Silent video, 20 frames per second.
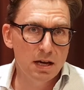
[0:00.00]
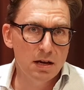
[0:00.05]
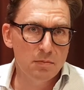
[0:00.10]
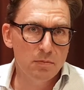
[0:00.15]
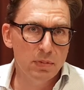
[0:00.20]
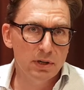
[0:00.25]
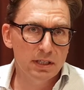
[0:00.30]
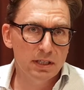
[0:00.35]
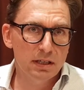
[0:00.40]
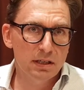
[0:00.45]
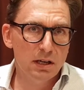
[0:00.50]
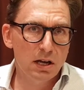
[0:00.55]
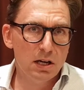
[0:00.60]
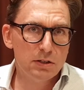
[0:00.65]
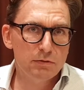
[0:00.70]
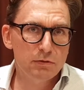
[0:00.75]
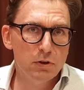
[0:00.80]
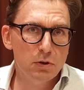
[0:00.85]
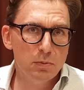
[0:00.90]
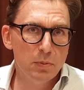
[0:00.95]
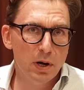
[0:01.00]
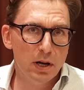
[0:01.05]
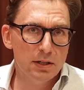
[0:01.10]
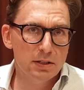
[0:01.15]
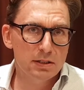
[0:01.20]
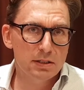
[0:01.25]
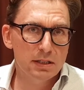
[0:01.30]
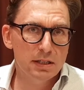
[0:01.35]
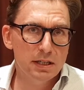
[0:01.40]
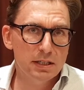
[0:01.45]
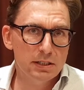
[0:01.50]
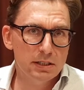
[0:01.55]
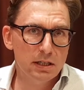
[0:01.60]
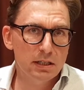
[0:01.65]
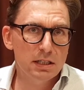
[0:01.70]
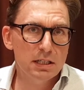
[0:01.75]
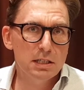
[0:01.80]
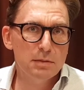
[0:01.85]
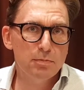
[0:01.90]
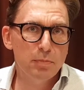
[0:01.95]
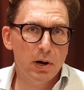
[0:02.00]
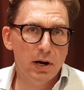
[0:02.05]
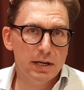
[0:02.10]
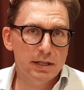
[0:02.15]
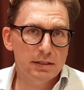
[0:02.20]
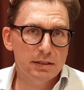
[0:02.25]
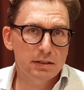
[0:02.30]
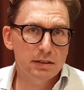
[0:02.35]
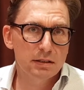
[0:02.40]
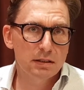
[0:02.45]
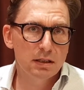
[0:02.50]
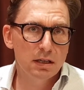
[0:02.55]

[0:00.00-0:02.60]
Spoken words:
But in the last few months, it suddenly spiked.